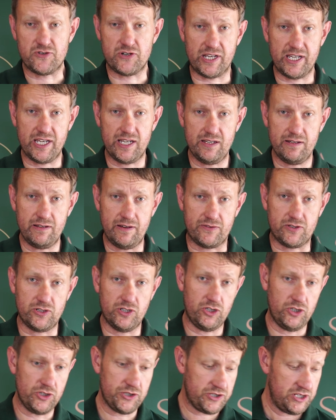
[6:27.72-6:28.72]
trigger, of
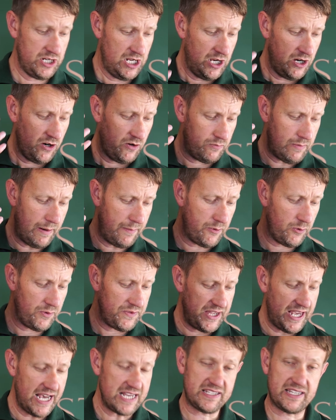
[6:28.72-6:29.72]
course. Remember with
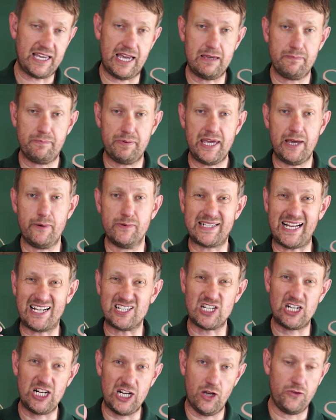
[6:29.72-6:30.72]
the SKB, it was
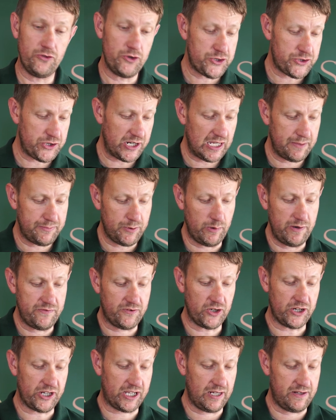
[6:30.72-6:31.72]
actually on the trigger, but we've
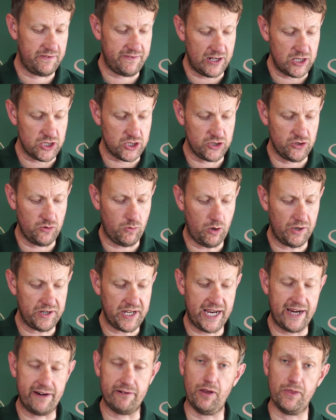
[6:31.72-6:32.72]
got a conventional one
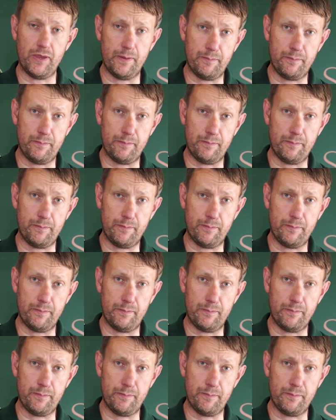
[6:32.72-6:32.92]
here on the